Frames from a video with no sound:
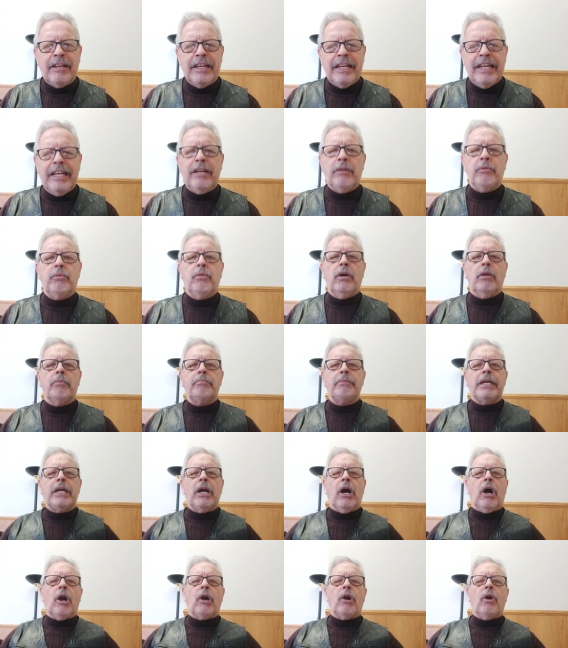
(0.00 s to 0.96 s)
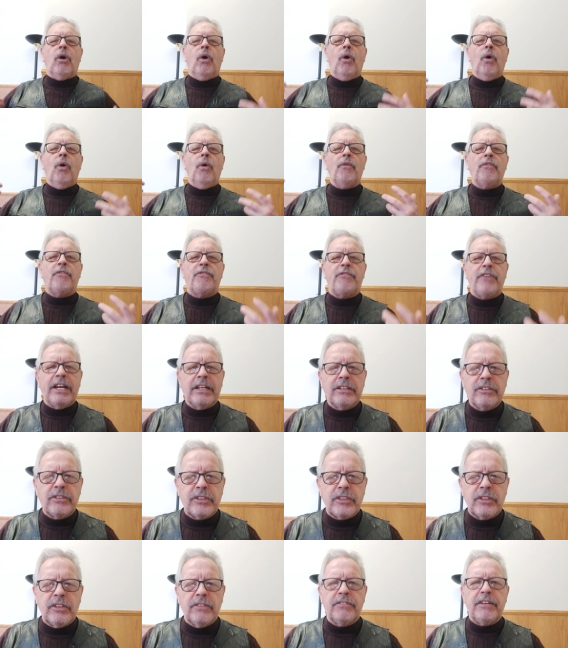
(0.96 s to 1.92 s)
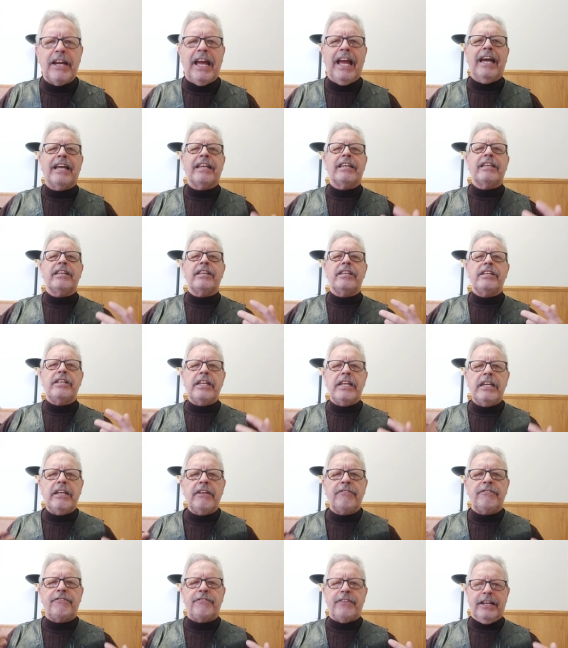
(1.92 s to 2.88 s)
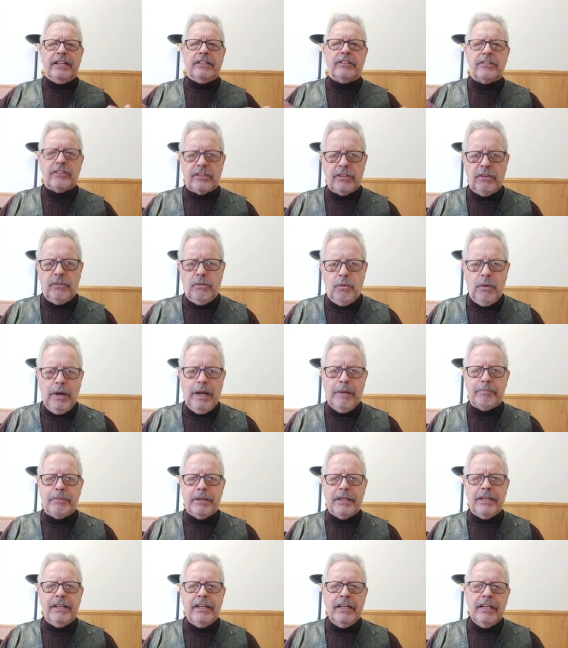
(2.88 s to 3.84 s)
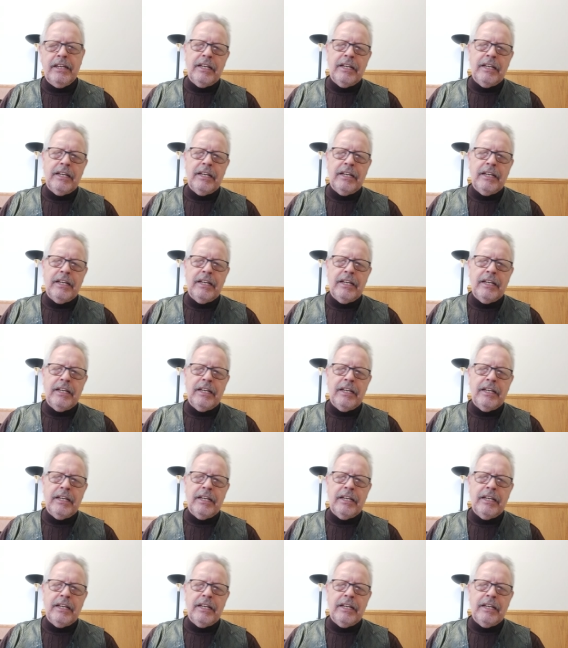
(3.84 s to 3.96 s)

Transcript: it will be our offensive and defensive weapon